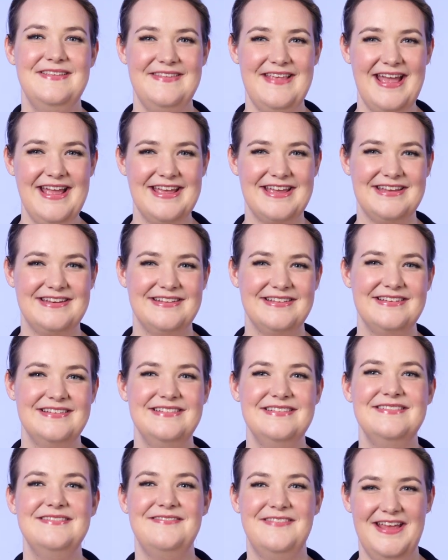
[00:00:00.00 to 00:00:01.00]
Second,
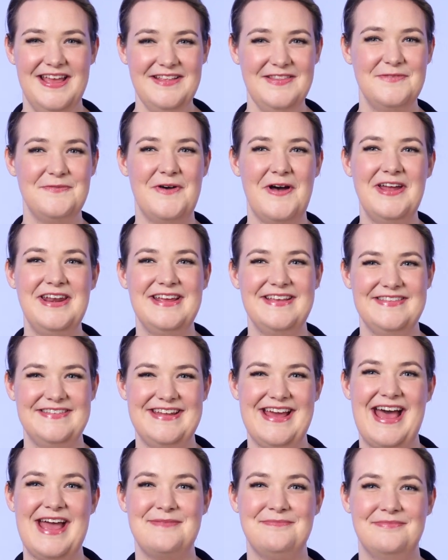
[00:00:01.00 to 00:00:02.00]
it's phonics
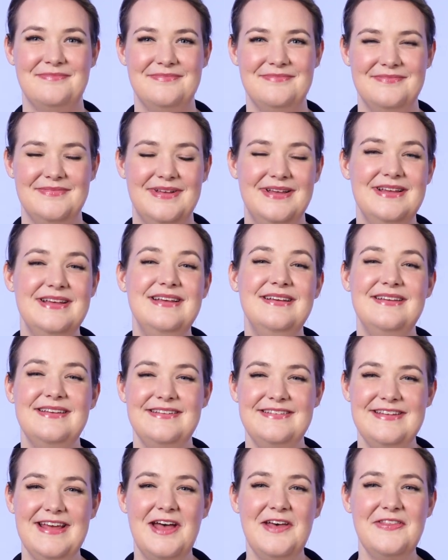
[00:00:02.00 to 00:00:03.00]
time.
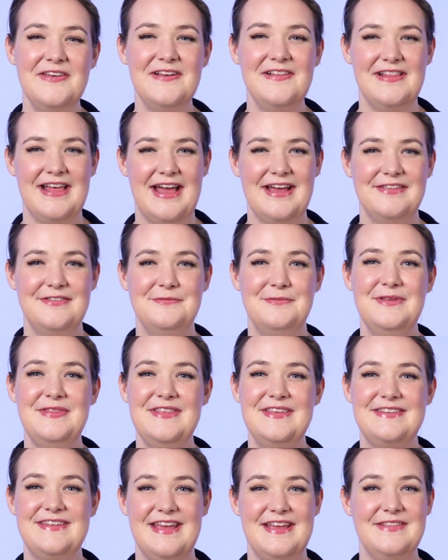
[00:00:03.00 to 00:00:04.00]
Tell the class what
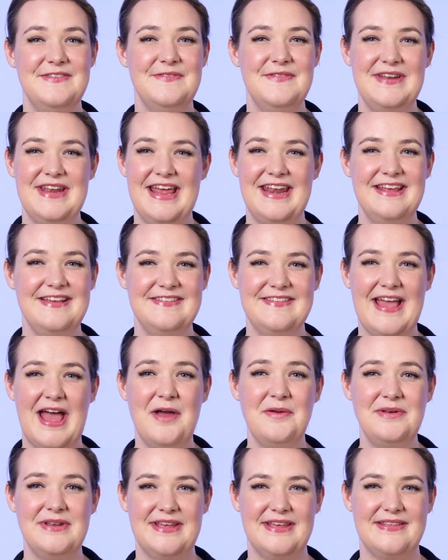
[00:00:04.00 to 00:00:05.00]
the day's phonetic
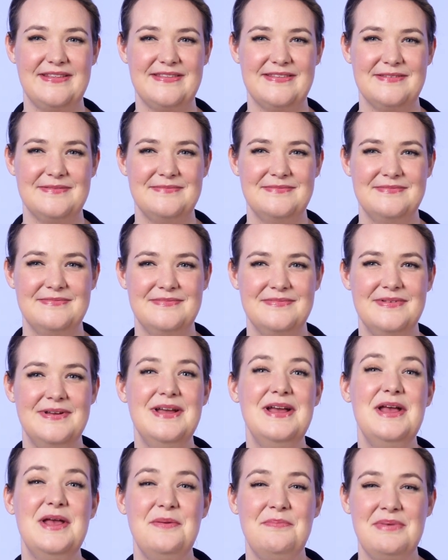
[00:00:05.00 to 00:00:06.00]
sound is.
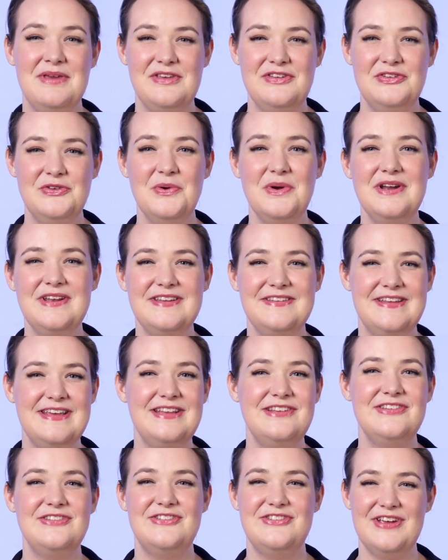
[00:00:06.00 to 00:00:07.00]
Be sure to
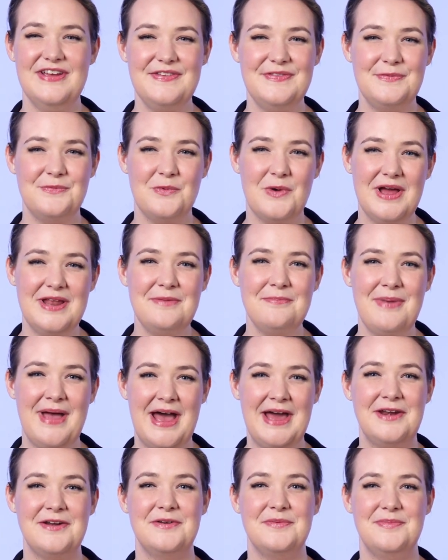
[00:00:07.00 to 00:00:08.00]
teach just one
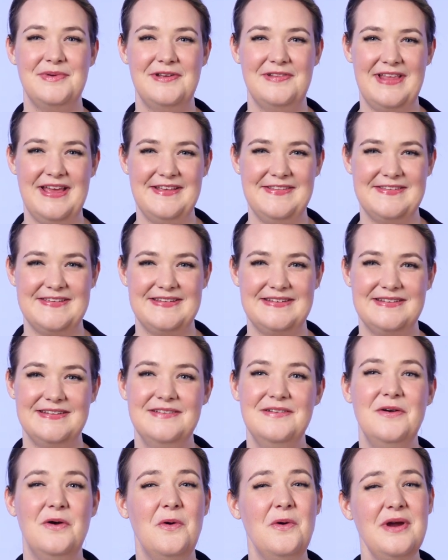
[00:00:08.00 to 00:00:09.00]
pattern per lesson,
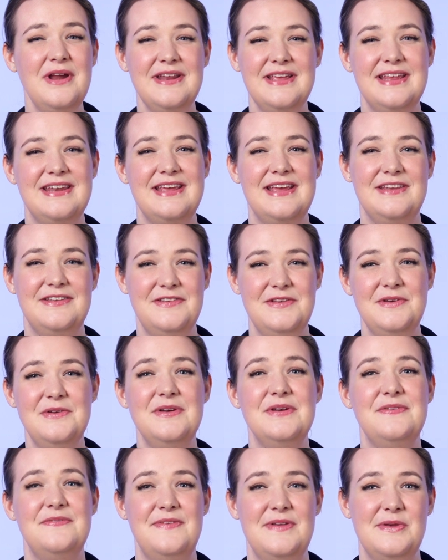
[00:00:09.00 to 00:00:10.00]
or it can get too
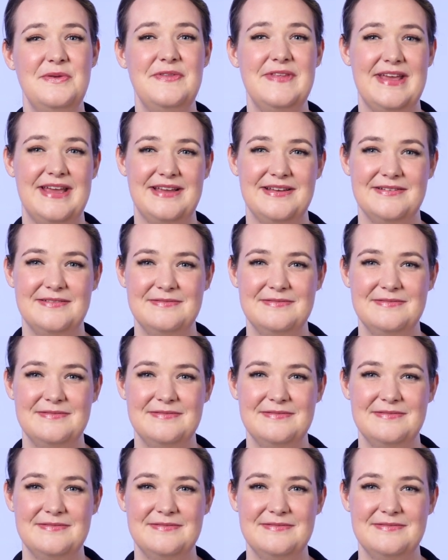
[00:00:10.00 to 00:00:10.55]
confusing.